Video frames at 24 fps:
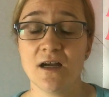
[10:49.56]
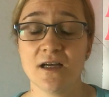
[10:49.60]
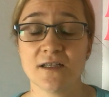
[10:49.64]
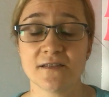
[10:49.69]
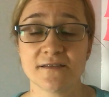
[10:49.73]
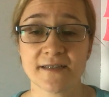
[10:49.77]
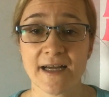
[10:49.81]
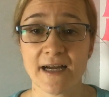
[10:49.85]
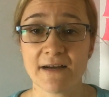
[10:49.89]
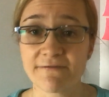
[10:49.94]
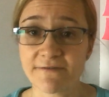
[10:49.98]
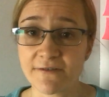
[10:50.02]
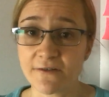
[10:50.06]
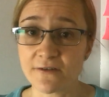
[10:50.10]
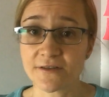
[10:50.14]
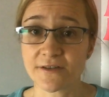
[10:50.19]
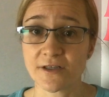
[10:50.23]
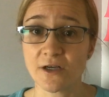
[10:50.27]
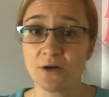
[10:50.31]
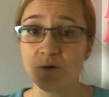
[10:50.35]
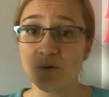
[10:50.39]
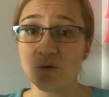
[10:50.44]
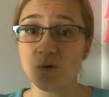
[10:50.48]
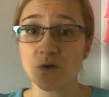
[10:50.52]
scaffold
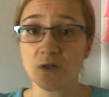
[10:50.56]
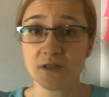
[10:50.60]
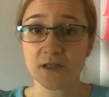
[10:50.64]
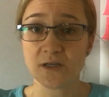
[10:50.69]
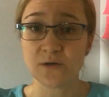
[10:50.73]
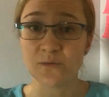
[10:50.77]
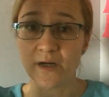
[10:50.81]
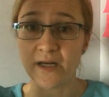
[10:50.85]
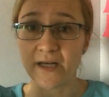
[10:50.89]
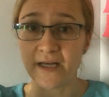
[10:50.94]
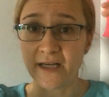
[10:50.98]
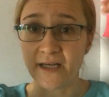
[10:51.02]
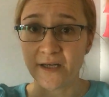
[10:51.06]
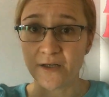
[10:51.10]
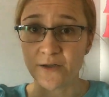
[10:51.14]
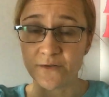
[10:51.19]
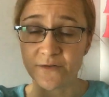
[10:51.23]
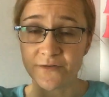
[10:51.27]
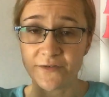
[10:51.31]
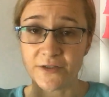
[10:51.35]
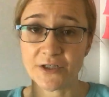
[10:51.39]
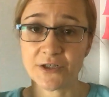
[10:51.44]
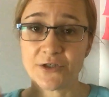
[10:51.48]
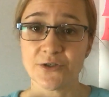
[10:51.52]
all the way
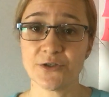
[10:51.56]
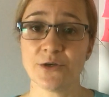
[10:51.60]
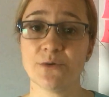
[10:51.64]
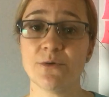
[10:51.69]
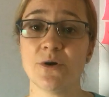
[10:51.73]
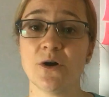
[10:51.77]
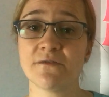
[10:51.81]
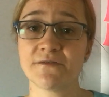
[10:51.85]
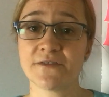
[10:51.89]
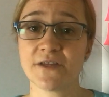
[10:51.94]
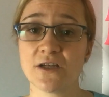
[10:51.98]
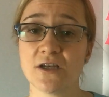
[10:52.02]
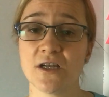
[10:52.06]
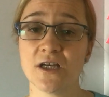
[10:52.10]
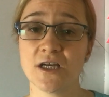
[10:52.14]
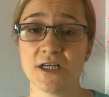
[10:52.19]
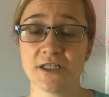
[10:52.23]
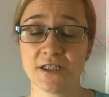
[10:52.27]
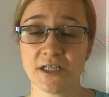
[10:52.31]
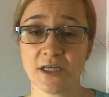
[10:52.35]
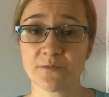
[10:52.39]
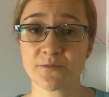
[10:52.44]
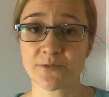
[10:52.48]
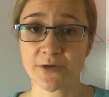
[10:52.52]
of the
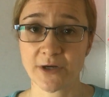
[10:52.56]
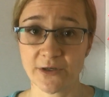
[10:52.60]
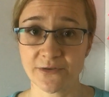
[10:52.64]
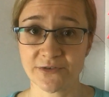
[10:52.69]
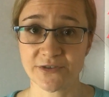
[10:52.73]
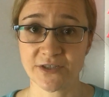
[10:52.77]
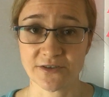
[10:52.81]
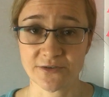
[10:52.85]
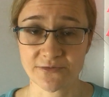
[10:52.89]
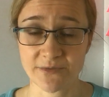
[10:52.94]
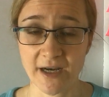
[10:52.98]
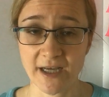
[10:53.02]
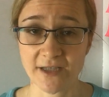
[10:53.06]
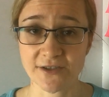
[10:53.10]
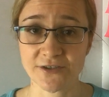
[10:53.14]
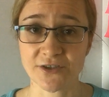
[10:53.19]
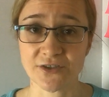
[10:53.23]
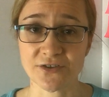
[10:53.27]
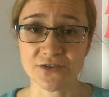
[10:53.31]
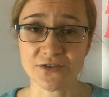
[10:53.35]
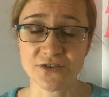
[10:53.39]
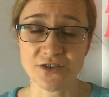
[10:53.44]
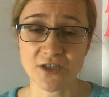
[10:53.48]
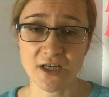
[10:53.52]
learning process, right? So
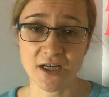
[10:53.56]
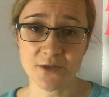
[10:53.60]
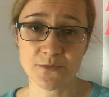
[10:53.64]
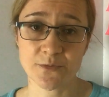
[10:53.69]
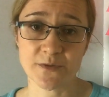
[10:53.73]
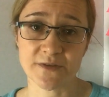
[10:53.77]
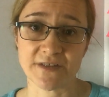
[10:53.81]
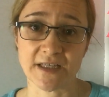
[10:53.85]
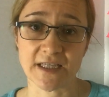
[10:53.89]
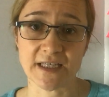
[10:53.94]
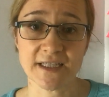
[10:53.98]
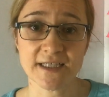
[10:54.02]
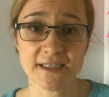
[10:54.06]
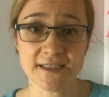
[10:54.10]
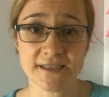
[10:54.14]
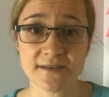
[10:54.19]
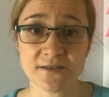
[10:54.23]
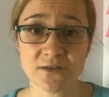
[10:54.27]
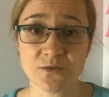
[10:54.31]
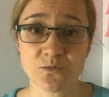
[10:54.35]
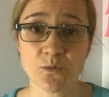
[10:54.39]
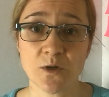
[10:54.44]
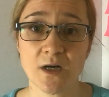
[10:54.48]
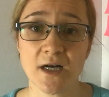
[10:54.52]
you start with the
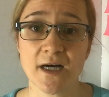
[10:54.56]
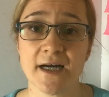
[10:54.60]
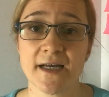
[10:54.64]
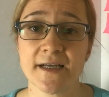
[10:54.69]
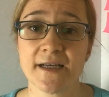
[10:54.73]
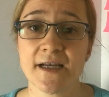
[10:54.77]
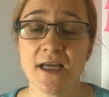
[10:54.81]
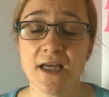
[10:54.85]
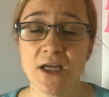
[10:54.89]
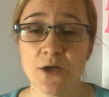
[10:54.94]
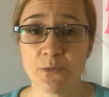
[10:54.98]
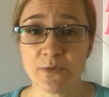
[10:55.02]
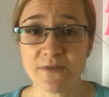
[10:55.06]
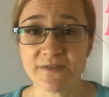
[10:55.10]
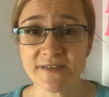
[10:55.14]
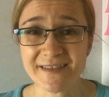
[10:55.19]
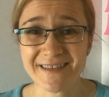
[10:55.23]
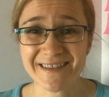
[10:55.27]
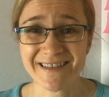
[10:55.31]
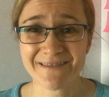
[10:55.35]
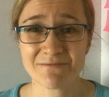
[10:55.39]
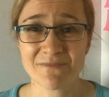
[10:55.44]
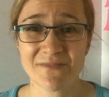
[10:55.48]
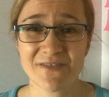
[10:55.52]
easiest one, with
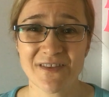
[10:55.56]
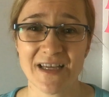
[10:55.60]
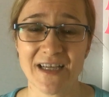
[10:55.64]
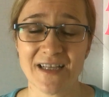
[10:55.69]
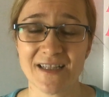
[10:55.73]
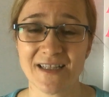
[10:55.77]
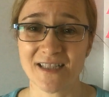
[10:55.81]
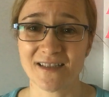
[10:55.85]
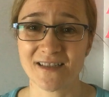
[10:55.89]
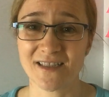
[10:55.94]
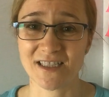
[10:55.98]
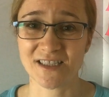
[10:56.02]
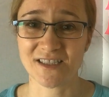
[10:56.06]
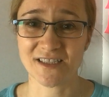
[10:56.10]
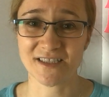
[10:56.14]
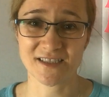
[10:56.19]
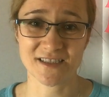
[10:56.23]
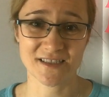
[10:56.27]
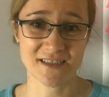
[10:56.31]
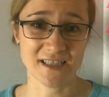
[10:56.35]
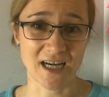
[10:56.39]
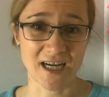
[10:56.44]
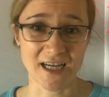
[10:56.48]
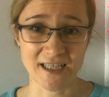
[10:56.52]
something that they
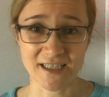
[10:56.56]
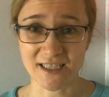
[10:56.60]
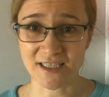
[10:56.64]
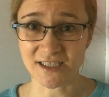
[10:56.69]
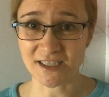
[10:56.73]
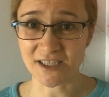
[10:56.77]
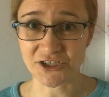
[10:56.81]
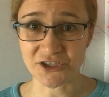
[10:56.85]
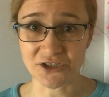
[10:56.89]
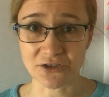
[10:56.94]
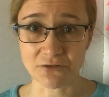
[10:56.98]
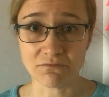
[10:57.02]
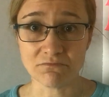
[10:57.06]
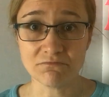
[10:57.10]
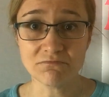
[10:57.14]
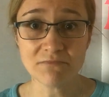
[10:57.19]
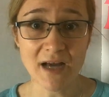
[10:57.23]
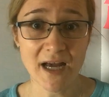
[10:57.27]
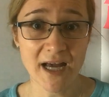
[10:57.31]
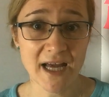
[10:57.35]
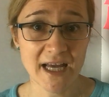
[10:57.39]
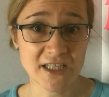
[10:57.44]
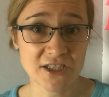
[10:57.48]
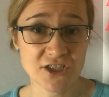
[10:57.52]
just either need to
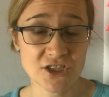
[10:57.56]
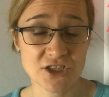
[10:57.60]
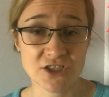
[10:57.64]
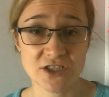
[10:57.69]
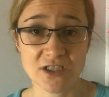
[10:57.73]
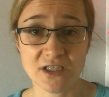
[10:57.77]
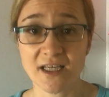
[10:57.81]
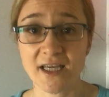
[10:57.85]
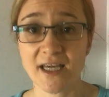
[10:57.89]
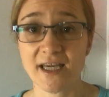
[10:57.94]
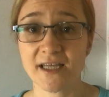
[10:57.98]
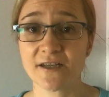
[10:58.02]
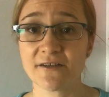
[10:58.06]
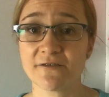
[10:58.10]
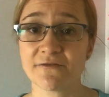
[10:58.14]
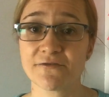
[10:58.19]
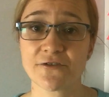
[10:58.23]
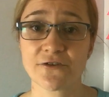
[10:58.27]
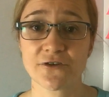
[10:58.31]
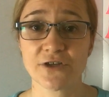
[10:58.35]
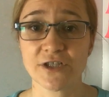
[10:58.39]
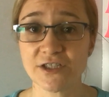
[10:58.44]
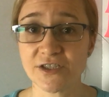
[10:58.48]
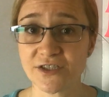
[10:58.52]
match together,
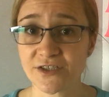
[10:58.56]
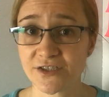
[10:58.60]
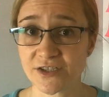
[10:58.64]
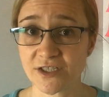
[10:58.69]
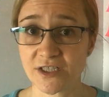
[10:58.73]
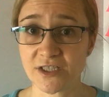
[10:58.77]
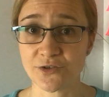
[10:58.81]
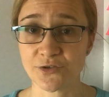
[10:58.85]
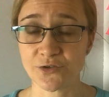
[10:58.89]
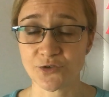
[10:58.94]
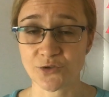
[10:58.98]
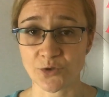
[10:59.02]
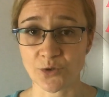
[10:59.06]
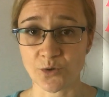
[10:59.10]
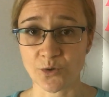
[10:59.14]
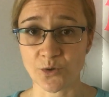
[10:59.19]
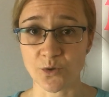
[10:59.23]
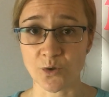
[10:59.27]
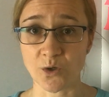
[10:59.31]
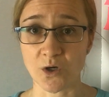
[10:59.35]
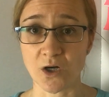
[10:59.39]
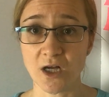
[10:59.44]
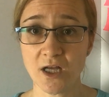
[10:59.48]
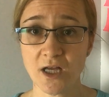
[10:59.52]
for instance,
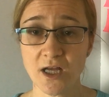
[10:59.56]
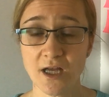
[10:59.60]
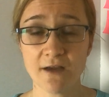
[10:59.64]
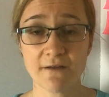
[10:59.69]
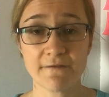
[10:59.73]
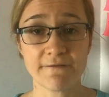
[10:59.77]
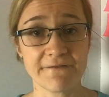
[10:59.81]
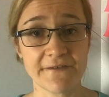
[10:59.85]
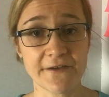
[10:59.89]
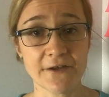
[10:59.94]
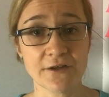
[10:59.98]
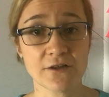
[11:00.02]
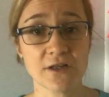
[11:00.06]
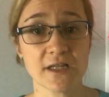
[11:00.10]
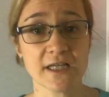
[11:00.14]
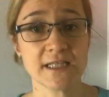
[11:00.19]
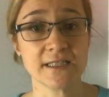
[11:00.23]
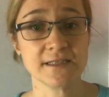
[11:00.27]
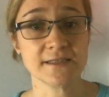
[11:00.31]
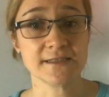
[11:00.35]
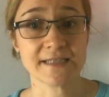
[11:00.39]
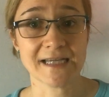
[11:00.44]
or fill in